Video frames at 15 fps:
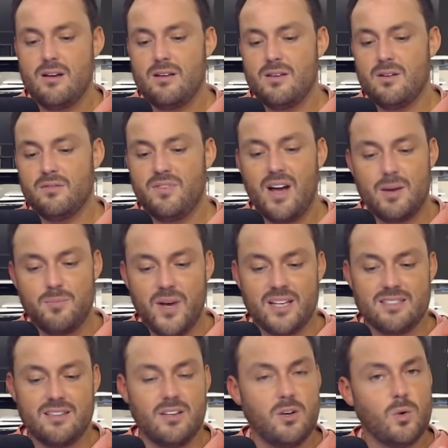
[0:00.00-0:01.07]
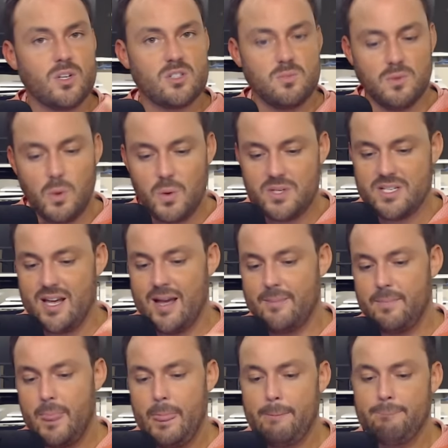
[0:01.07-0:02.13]
You can find bets in the new Explore tab.
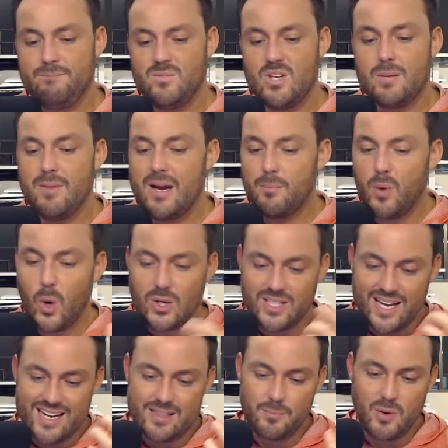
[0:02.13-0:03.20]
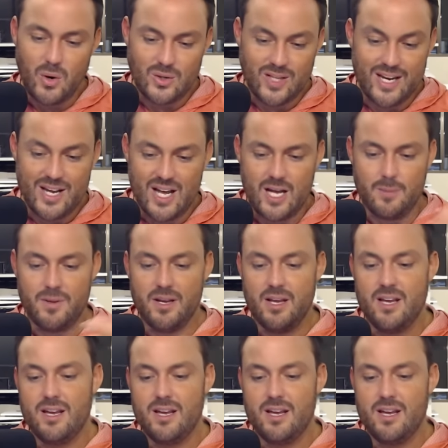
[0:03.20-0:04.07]
You can make a parlay in the Parlay Hub.